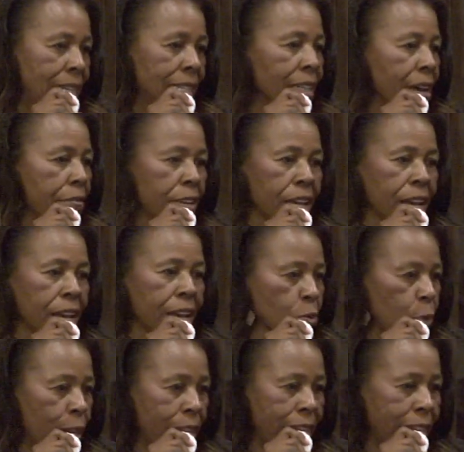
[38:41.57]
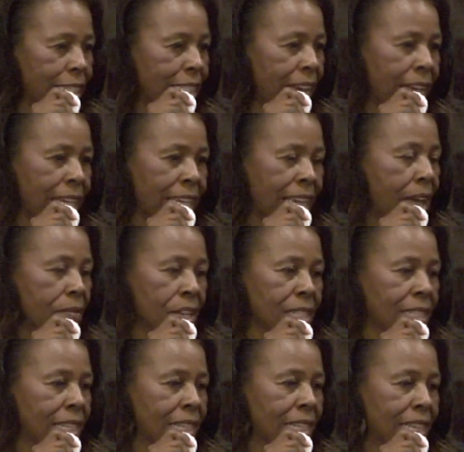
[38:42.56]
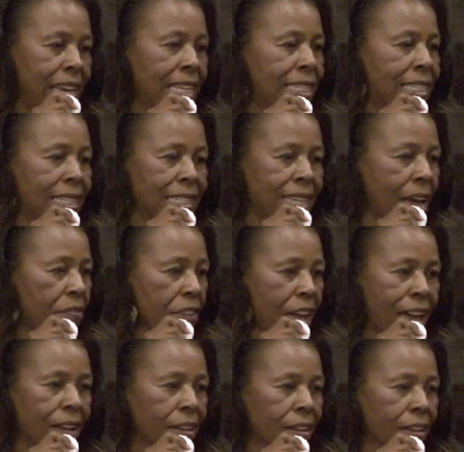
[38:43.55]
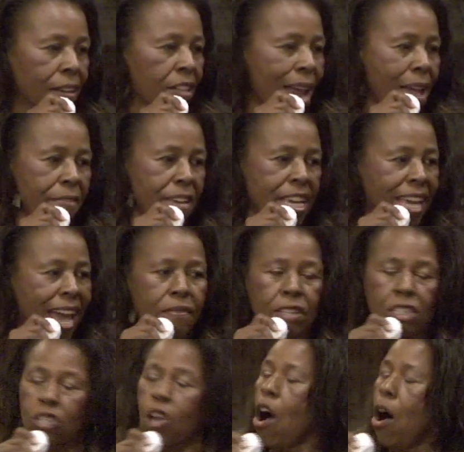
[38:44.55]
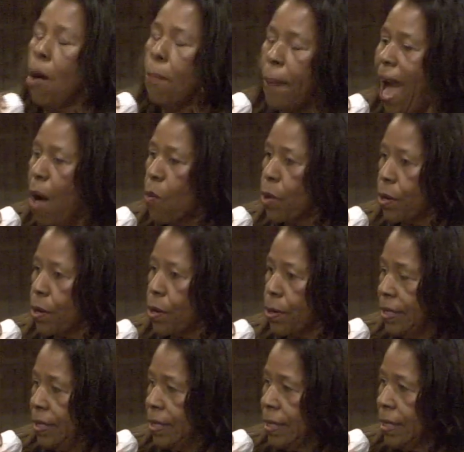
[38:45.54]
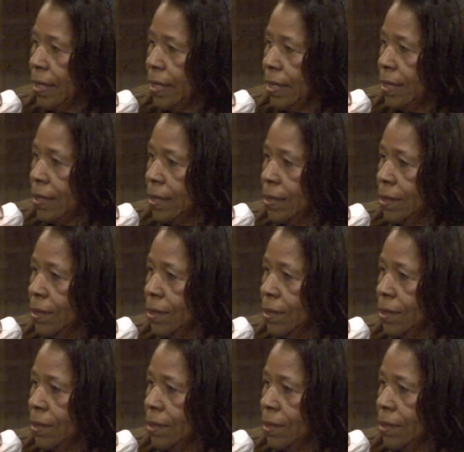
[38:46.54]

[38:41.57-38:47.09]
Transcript: Amen. He delivered us when he gave us the keys to death, hell, and the grave. He gave us all power.